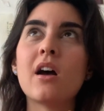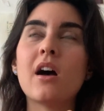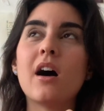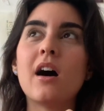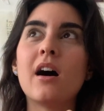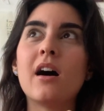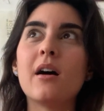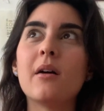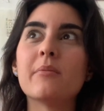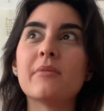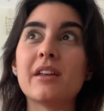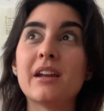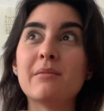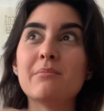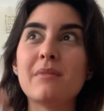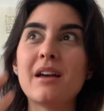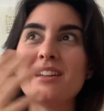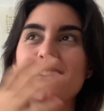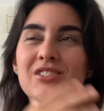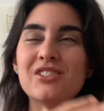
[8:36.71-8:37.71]
that I
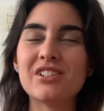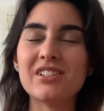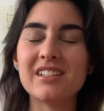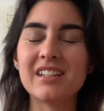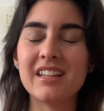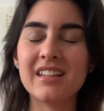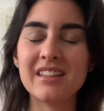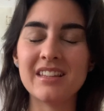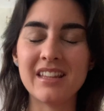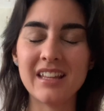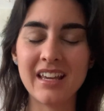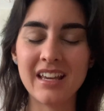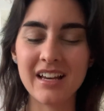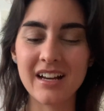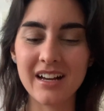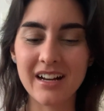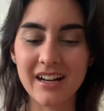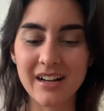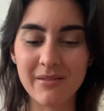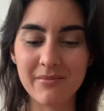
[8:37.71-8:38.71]
mentioned in
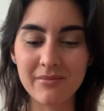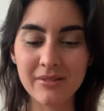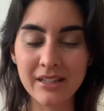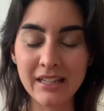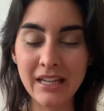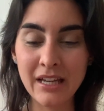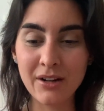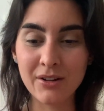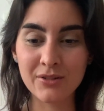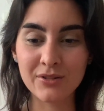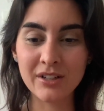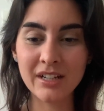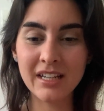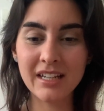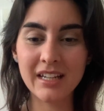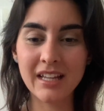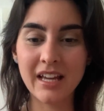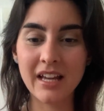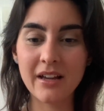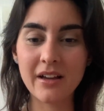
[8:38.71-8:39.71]
the Leo
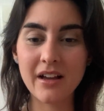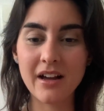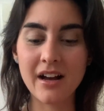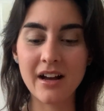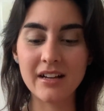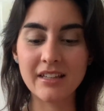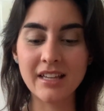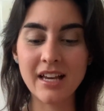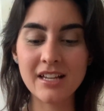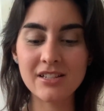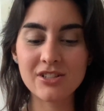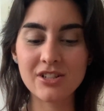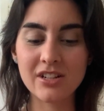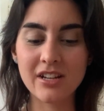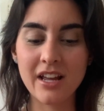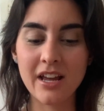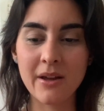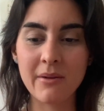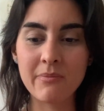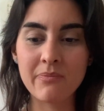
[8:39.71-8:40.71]
reading
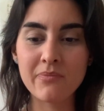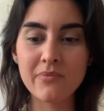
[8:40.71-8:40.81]
yesterday,